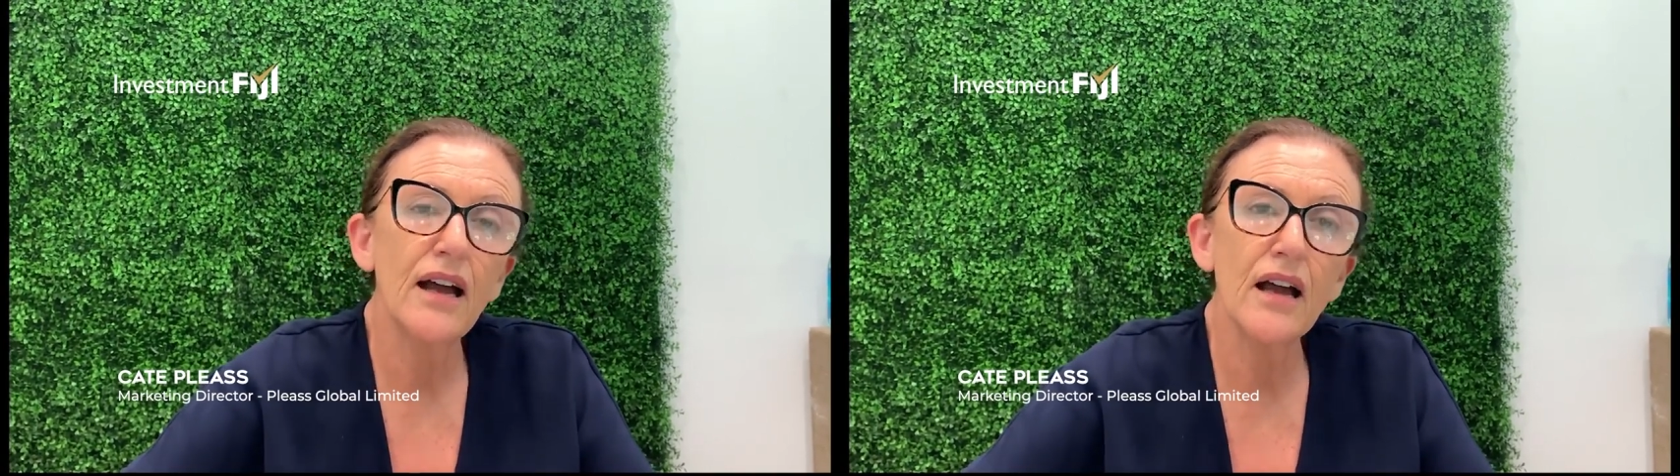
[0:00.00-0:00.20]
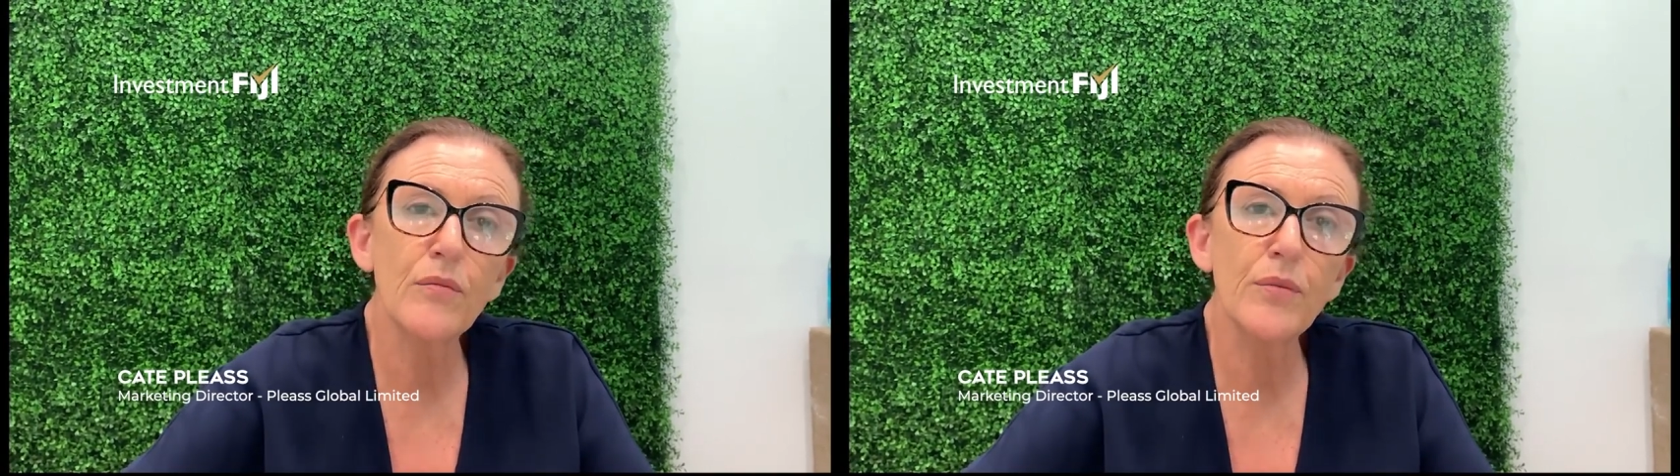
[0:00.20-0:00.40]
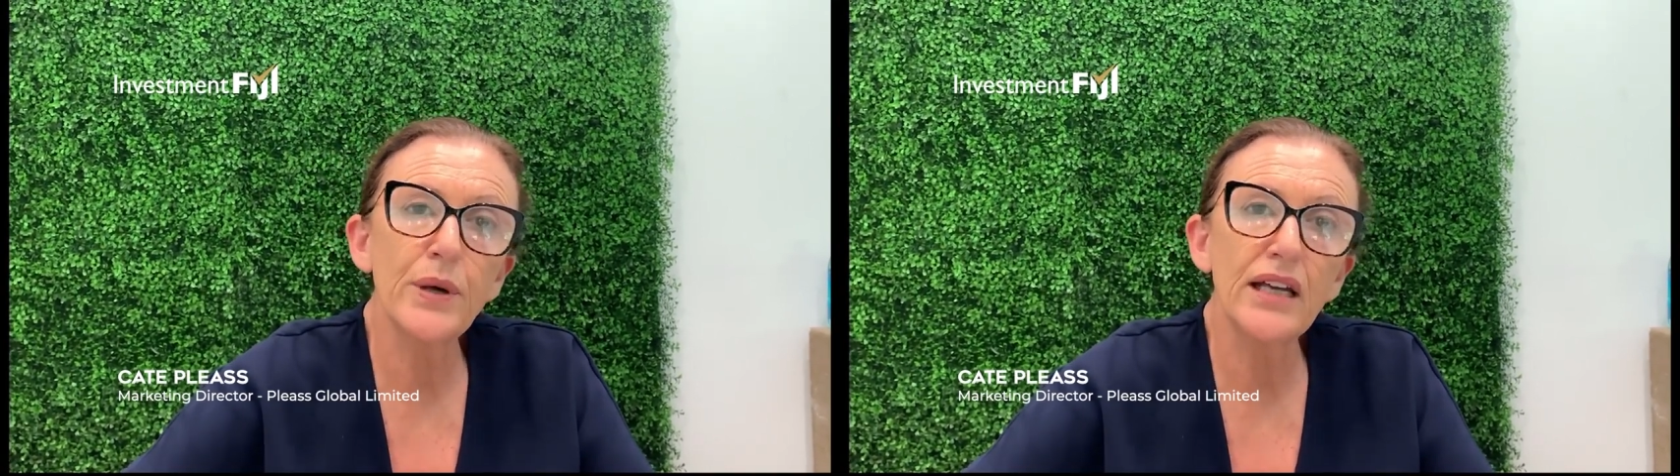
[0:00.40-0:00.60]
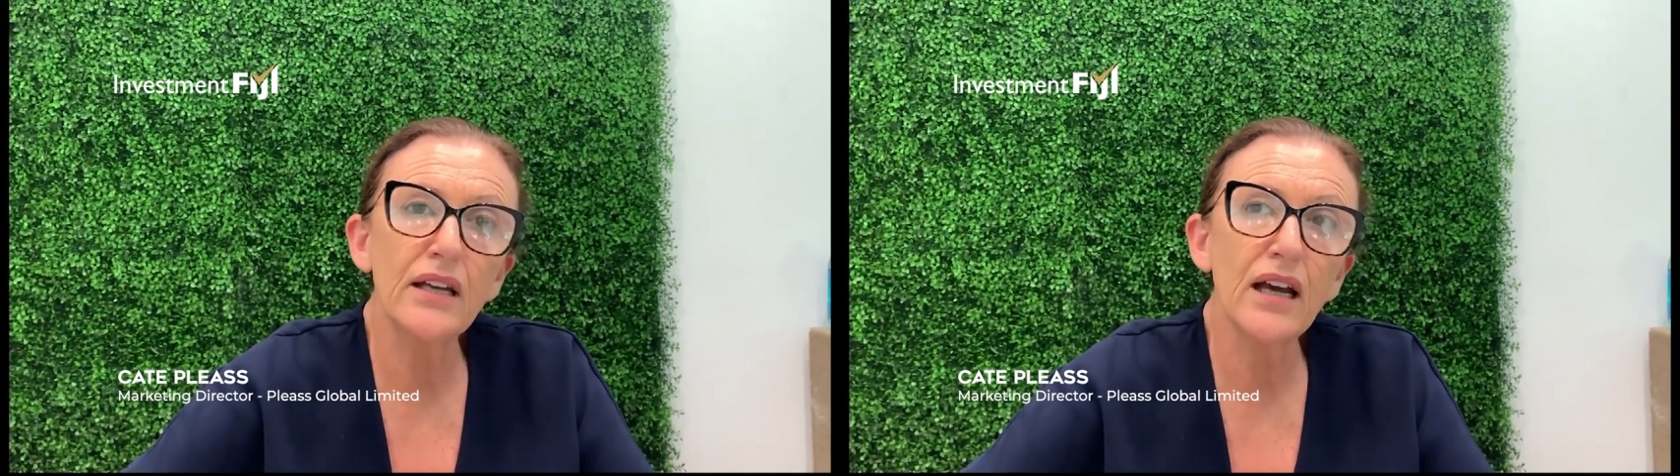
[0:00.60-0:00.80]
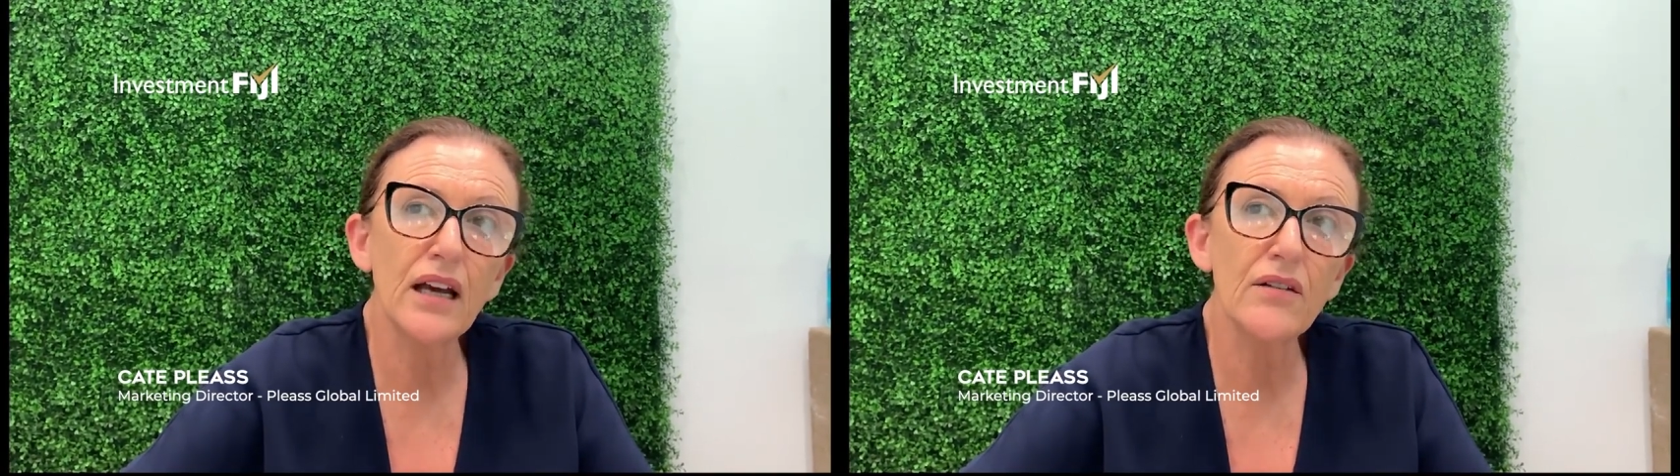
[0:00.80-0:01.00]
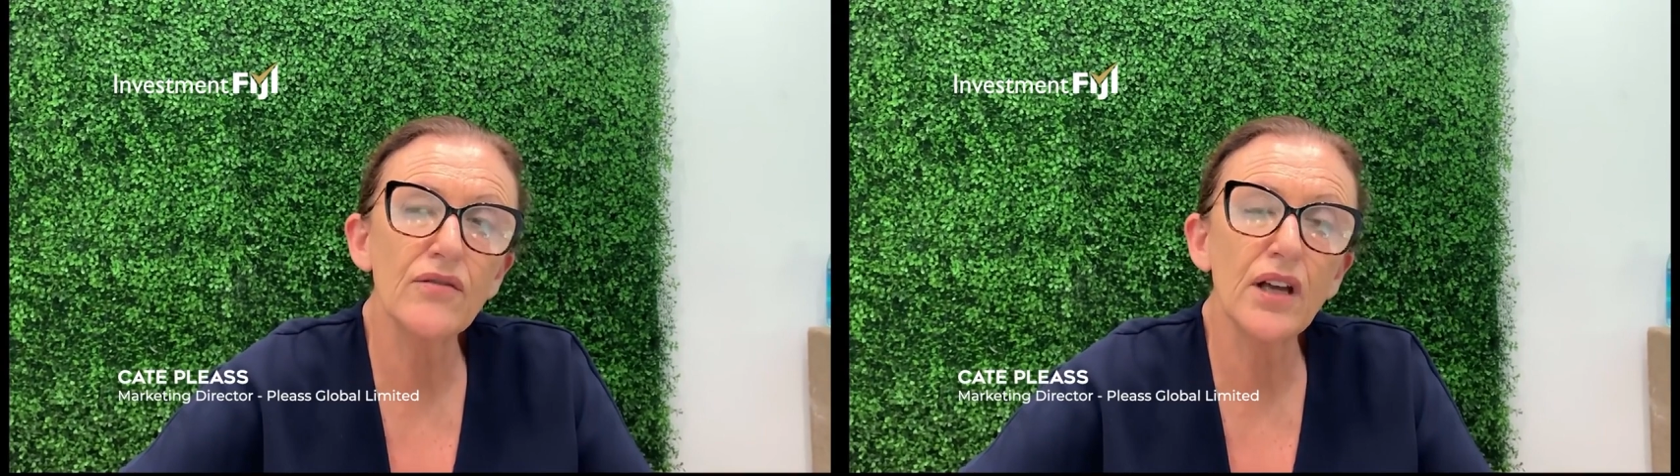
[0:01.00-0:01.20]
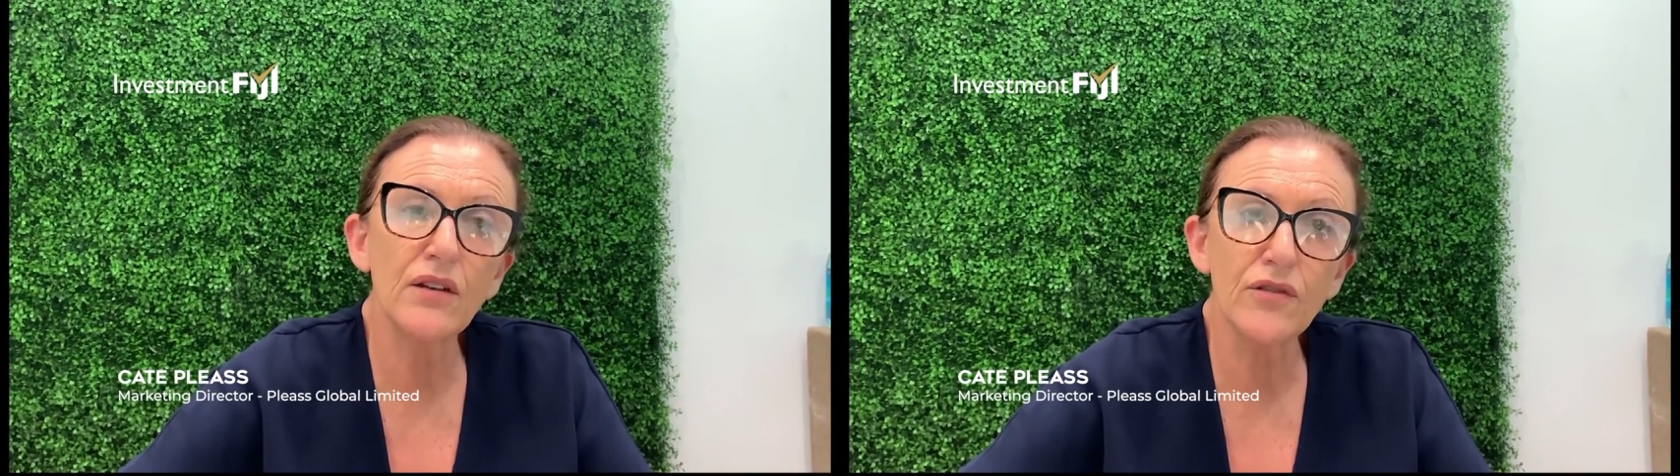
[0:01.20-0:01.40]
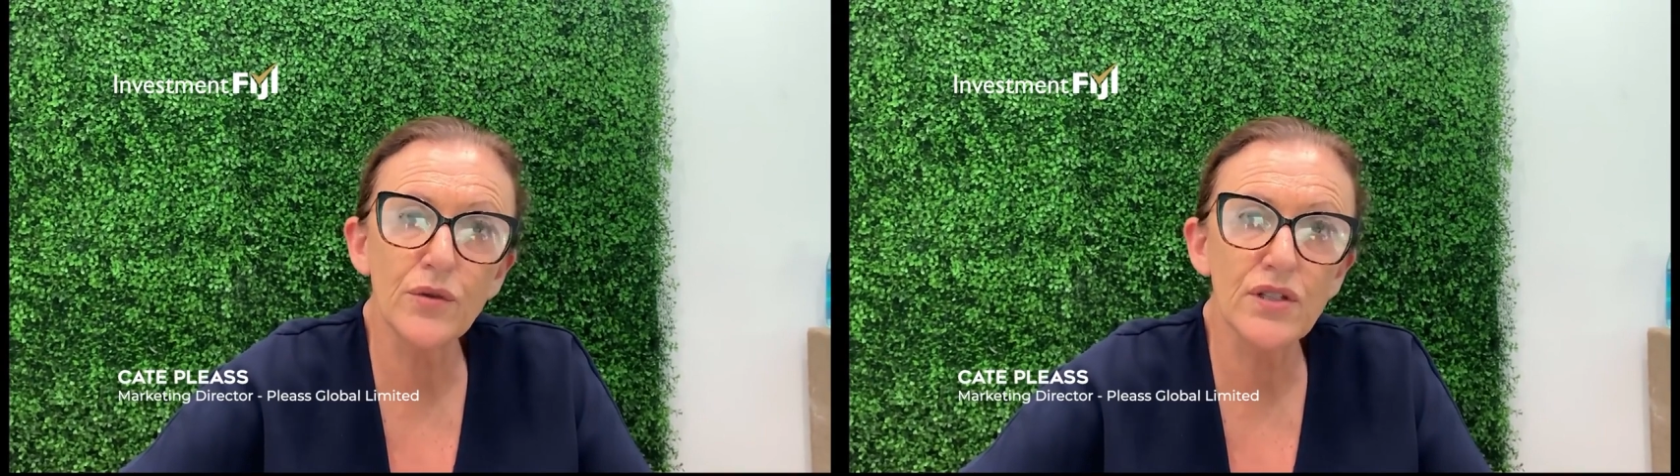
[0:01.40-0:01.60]
and we have
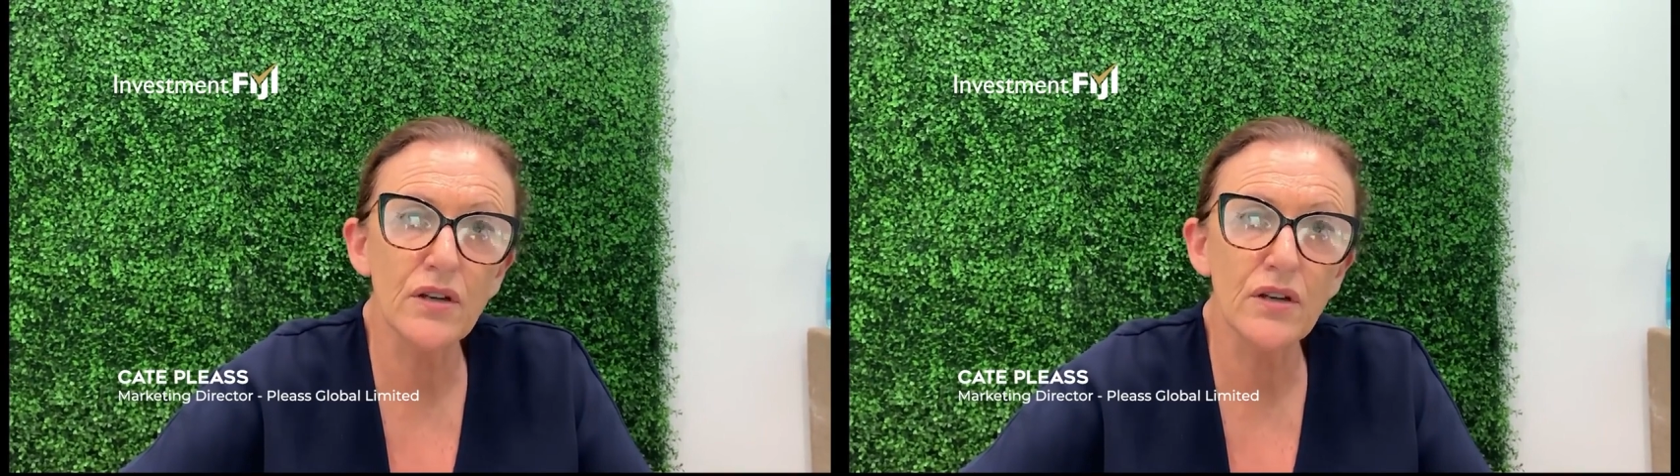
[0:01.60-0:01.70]
a food